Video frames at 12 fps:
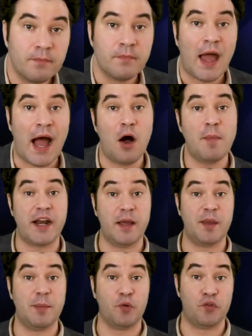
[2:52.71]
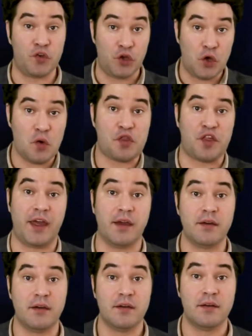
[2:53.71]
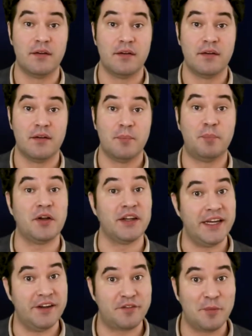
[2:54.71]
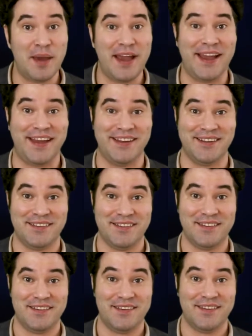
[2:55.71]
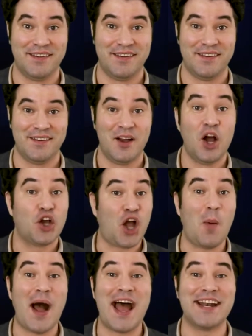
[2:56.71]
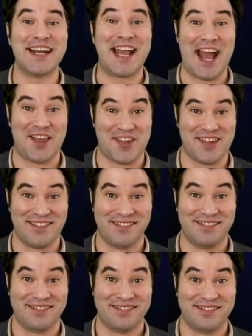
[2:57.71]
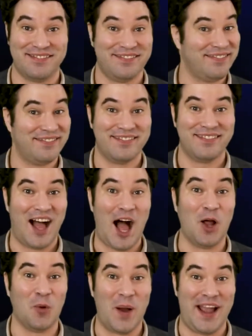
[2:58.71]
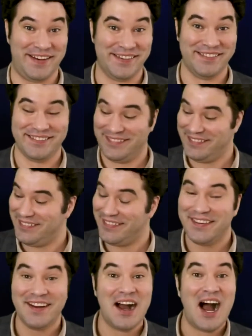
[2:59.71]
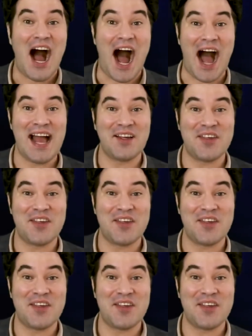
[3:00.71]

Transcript: how many people do you think believed me? Go ahead and guess. I'll wait. I'll